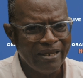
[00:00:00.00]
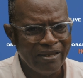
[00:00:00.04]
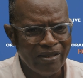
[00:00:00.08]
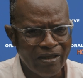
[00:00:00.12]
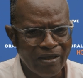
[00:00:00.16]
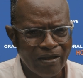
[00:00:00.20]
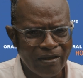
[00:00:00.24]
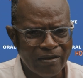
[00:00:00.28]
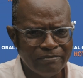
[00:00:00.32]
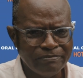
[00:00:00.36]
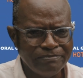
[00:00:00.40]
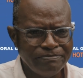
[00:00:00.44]

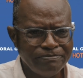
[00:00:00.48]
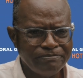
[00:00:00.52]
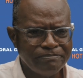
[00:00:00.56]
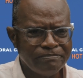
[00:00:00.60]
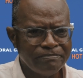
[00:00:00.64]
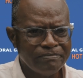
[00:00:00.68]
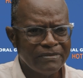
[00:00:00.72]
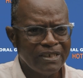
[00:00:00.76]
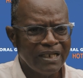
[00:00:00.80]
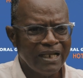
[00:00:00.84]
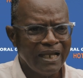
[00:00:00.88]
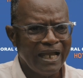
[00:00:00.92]

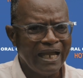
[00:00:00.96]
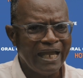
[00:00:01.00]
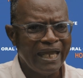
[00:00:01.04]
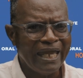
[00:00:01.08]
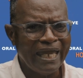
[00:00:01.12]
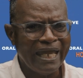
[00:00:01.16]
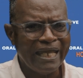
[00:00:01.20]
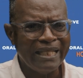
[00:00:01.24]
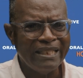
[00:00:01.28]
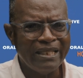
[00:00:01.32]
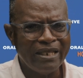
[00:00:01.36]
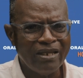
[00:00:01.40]
I
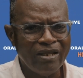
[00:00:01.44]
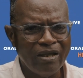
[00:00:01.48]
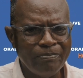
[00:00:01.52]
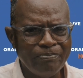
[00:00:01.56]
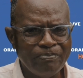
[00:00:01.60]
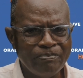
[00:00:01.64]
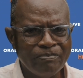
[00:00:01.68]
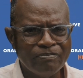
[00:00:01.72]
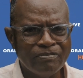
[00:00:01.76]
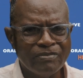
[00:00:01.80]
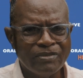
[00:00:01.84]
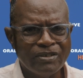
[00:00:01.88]
ended
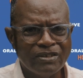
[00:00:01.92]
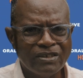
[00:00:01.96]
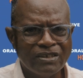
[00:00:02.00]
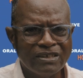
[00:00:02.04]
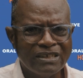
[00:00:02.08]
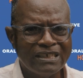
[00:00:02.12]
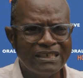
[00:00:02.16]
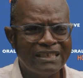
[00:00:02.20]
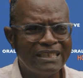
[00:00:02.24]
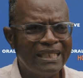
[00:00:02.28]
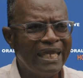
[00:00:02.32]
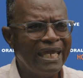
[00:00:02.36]
up
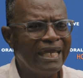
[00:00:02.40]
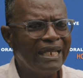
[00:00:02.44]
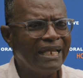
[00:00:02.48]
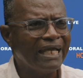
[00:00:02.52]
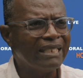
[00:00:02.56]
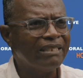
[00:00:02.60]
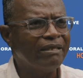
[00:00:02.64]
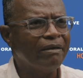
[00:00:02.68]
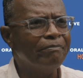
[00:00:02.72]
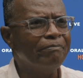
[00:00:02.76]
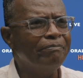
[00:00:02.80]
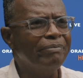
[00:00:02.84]
staying
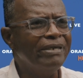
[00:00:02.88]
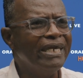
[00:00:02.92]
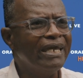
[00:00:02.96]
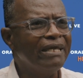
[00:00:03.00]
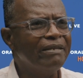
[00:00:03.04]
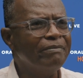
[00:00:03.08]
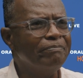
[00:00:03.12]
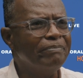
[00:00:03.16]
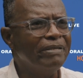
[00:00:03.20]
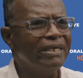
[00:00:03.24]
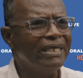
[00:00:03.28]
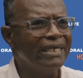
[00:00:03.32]
at a
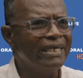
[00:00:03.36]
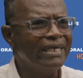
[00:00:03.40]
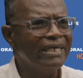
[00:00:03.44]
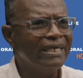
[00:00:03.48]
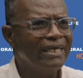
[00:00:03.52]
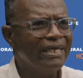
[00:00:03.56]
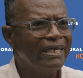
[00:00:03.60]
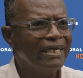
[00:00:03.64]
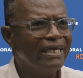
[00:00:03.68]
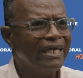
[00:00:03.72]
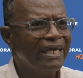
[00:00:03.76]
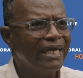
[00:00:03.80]
B&B
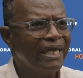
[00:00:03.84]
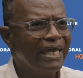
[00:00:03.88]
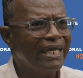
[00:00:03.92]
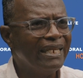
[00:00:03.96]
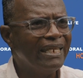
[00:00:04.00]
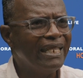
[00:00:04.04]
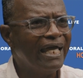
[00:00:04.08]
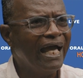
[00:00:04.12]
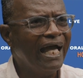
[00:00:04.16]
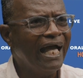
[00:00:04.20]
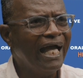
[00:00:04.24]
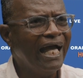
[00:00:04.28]
in
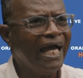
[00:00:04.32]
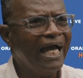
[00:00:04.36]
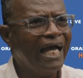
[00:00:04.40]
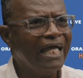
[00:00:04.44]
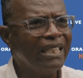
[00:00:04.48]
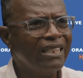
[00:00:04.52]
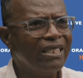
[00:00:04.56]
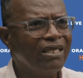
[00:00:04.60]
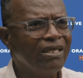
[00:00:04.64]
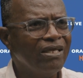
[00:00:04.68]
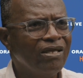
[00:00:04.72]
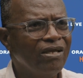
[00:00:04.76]
the
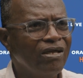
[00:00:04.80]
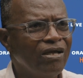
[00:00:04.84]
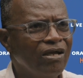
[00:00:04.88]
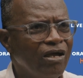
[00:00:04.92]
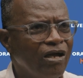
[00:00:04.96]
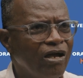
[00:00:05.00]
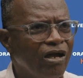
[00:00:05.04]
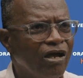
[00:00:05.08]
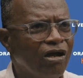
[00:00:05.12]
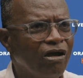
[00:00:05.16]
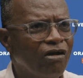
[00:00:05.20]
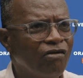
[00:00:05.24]
heart
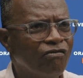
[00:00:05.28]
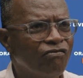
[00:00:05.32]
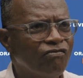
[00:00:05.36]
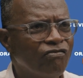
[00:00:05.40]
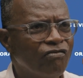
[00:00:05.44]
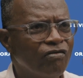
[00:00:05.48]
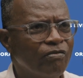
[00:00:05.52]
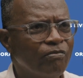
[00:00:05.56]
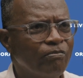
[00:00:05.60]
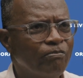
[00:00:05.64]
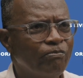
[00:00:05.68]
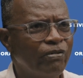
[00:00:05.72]
of
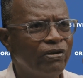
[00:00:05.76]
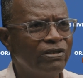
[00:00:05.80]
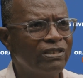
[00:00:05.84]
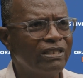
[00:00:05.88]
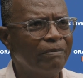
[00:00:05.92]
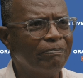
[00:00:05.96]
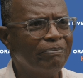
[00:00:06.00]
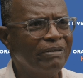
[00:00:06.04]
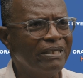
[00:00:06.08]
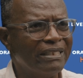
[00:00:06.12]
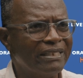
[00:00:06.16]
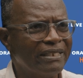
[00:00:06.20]

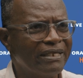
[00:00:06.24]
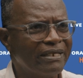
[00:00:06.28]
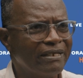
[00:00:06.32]
Pointe-à-Pitre.